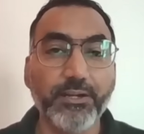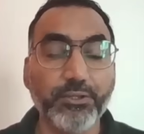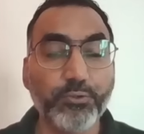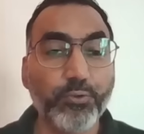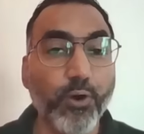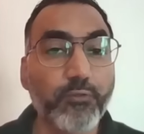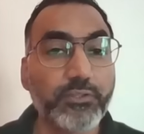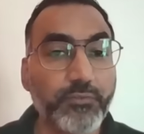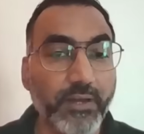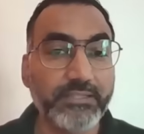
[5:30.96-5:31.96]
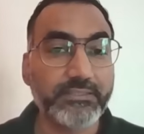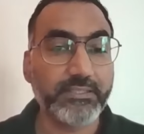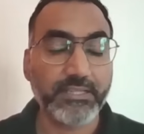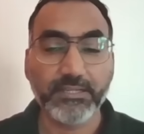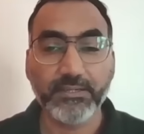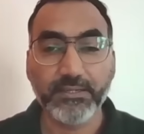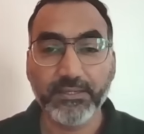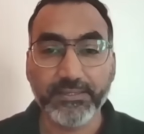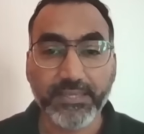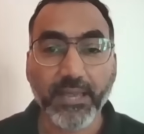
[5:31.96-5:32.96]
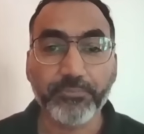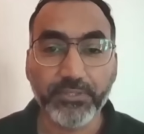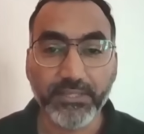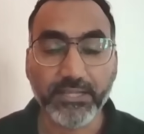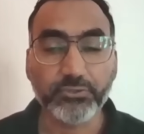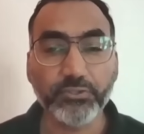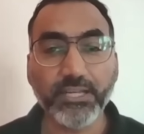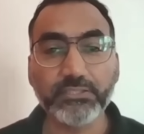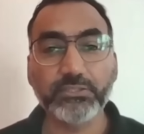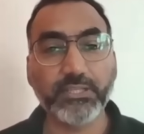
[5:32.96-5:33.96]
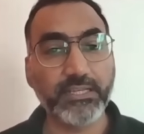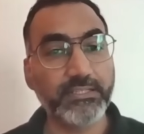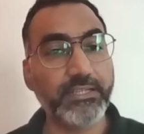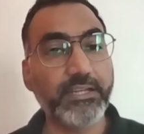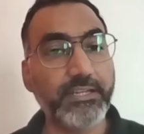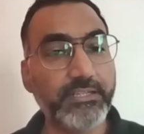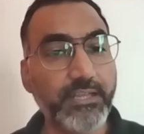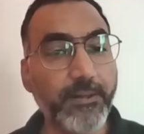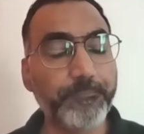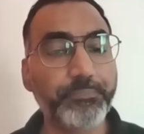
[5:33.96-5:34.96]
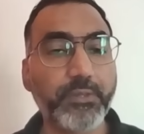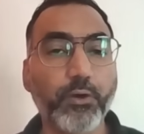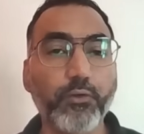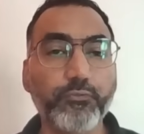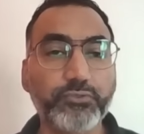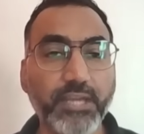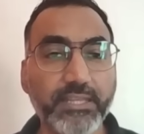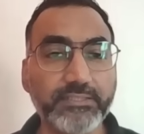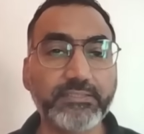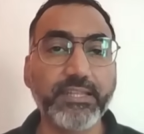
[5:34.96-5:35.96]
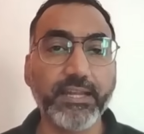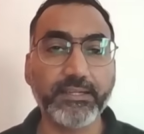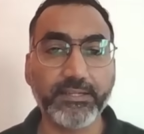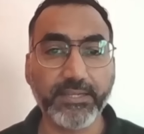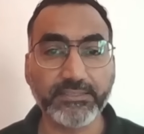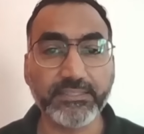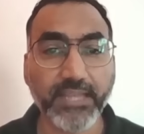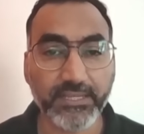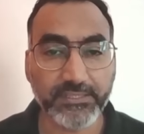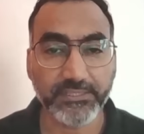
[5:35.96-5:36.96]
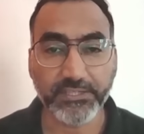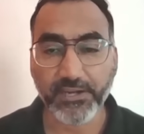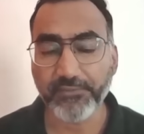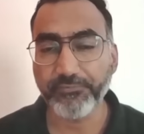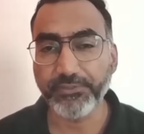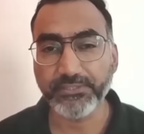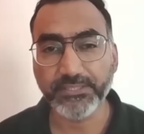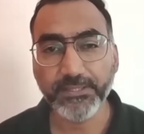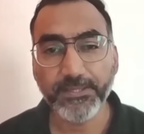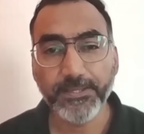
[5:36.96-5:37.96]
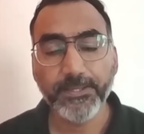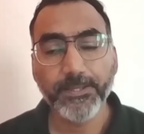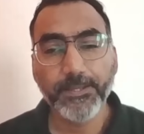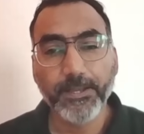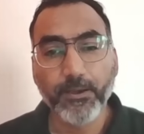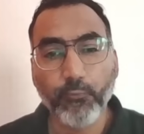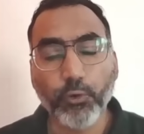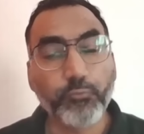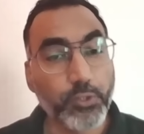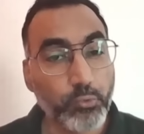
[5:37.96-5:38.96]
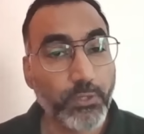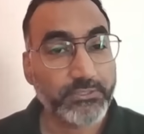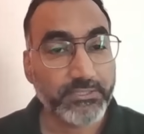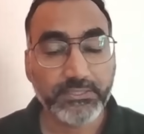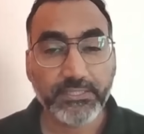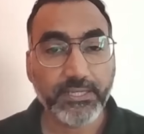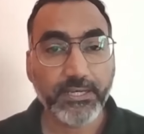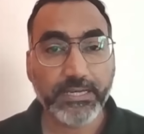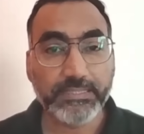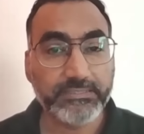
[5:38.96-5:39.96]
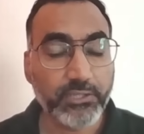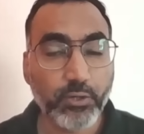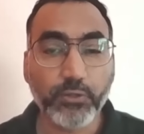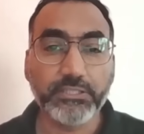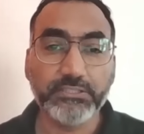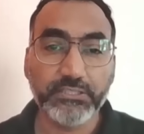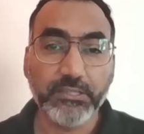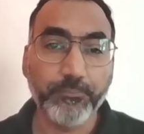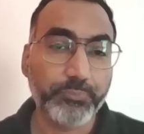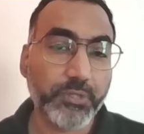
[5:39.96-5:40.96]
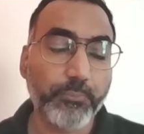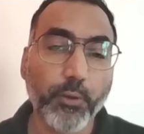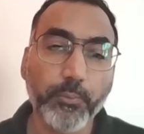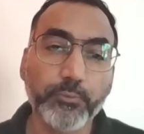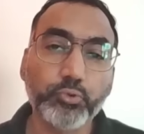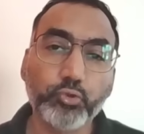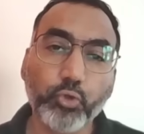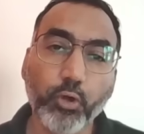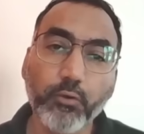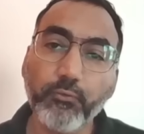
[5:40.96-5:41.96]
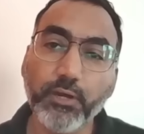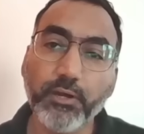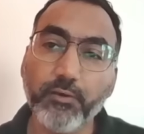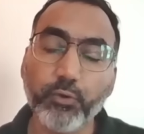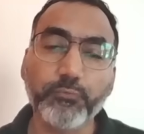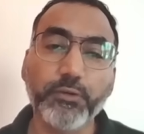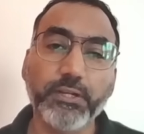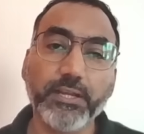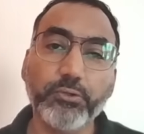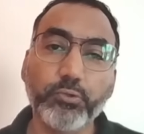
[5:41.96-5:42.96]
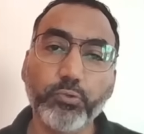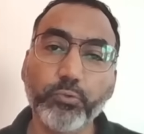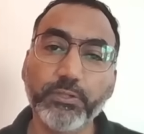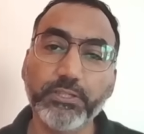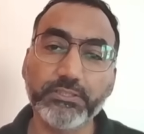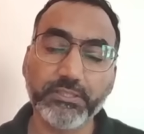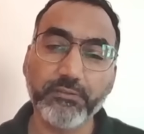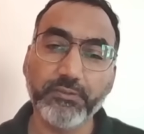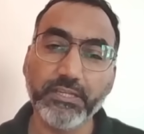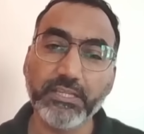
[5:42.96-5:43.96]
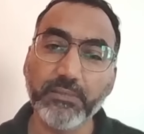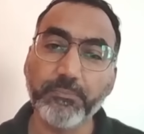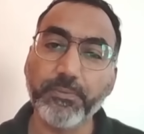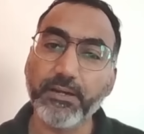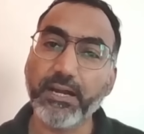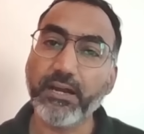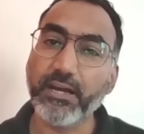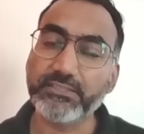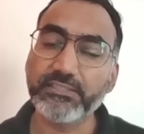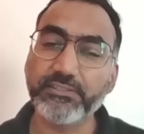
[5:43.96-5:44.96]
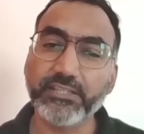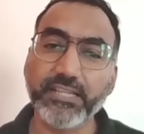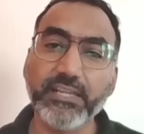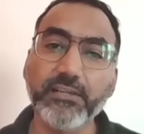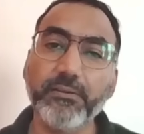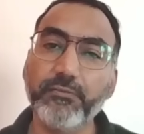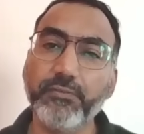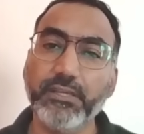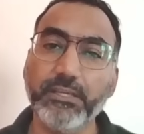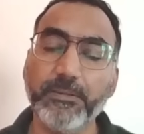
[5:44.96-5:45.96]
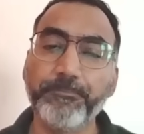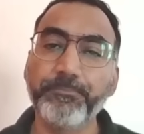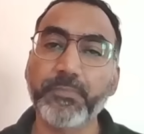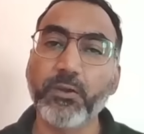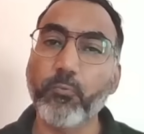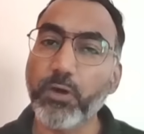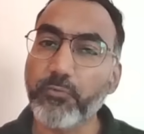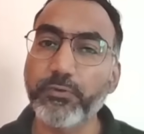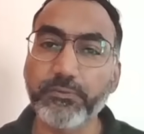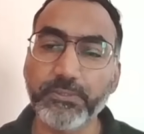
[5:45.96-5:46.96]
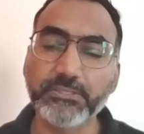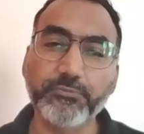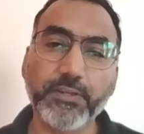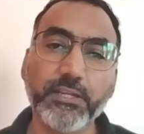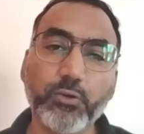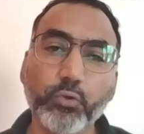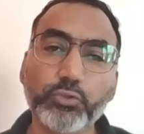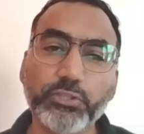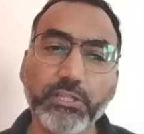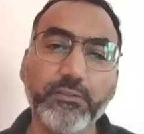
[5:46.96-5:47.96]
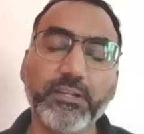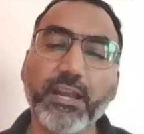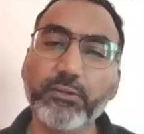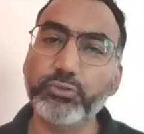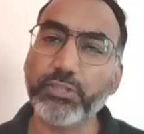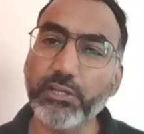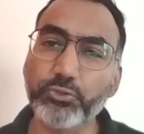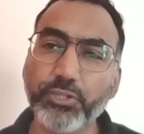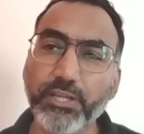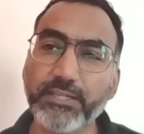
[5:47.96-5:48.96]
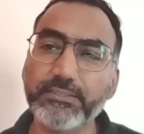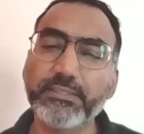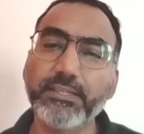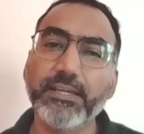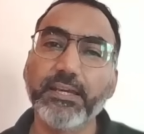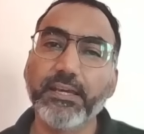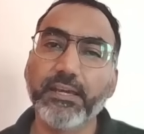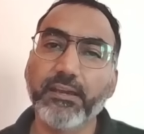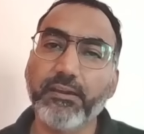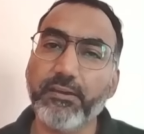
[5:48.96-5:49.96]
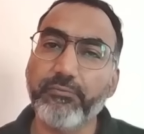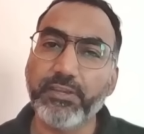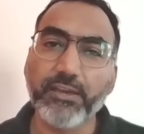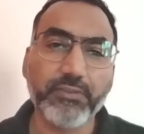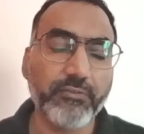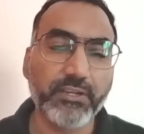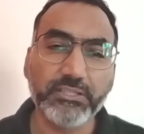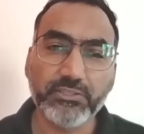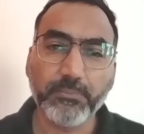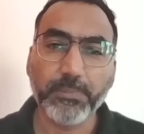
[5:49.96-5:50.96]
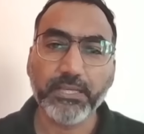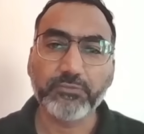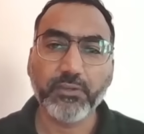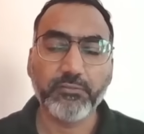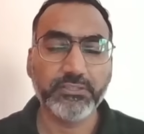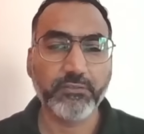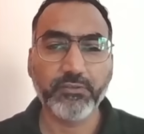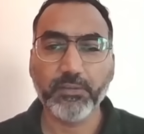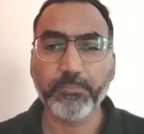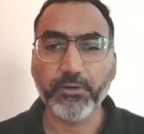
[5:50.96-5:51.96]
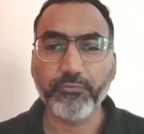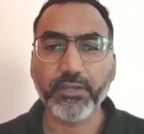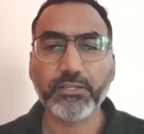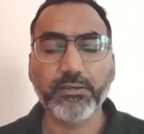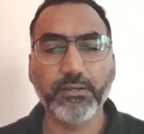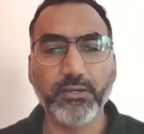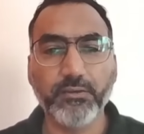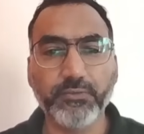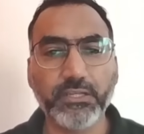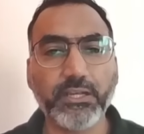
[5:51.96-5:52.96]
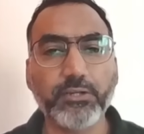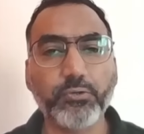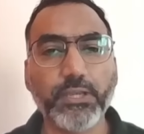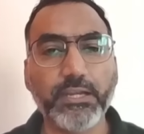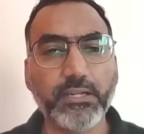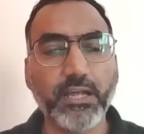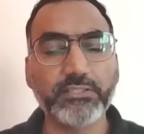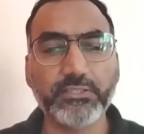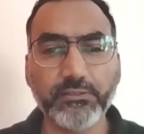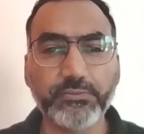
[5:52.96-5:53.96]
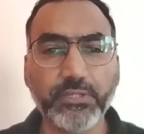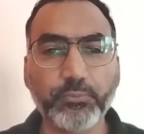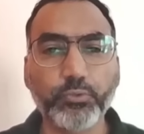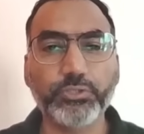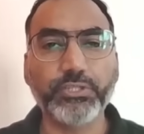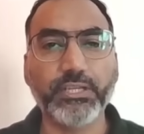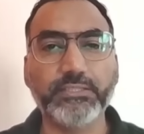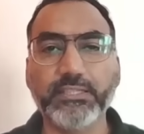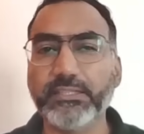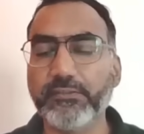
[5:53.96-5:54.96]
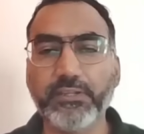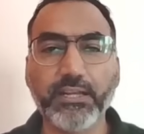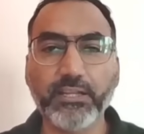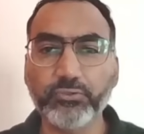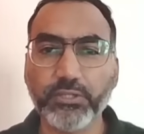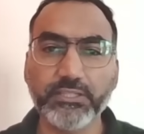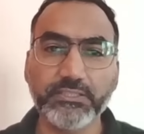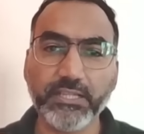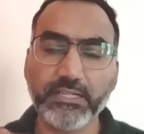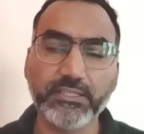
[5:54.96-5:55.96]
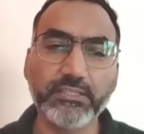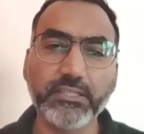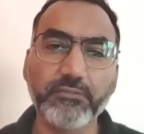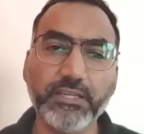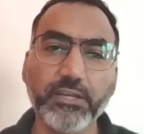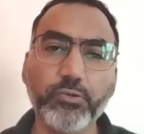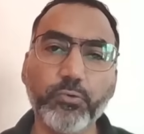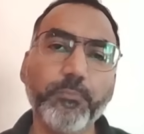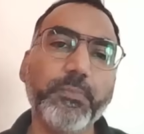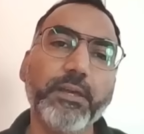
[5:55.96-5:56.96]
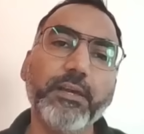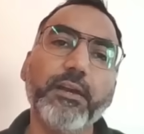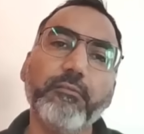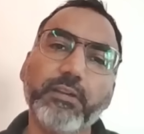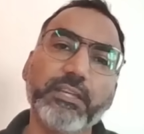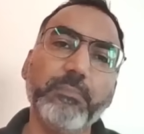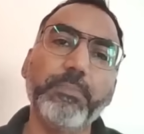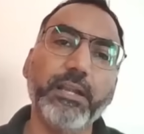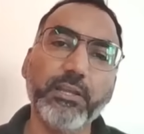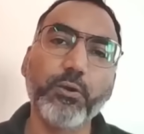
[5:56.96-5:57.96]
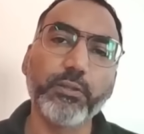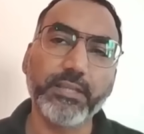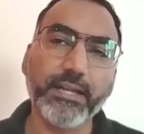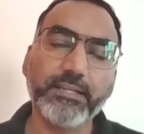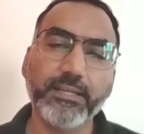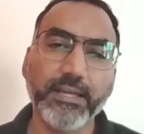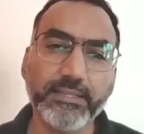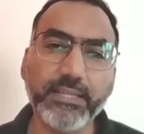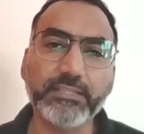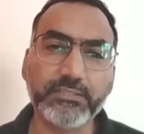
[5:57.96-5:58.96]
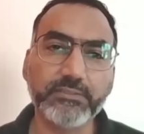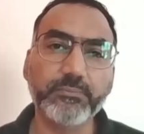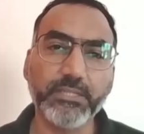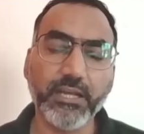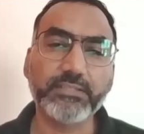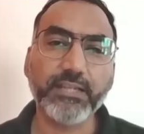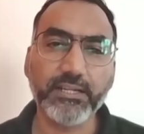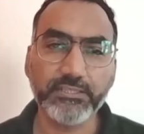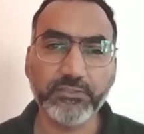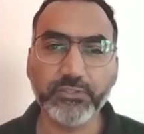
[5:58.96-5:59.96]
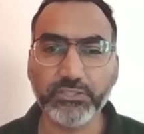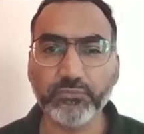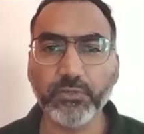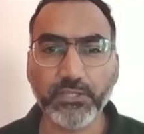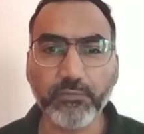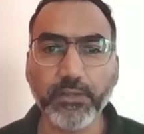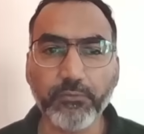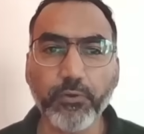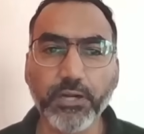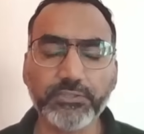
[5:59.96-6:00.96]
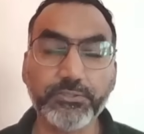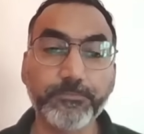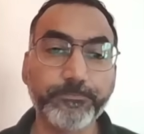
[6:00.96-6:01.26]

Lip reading: you always find certain gaps in that. So that's another area of challenge that as a talent leader I'm facing. What we do at Syngenta, these are not easy problems to solve. What we try to do is we keep ourselves agile. We work with business very closely. We try to solutionize. We have never reached a place where we say we are perfect. We try to get ourselves up to a stage and then we realize, okay, these are another thing we can do. We keep building on that, and that's been our strategy, which is working well for us.